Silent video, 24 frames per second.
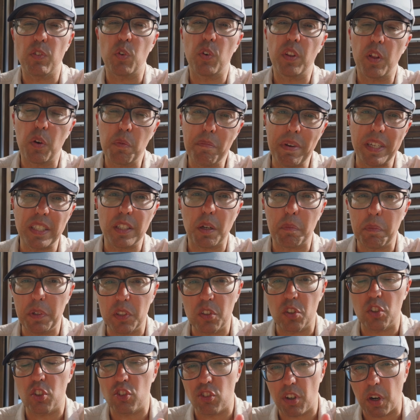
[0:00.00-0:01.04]
Although messed up
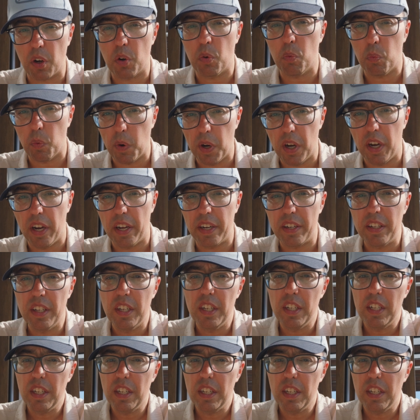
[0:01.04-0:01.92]
is a strong word.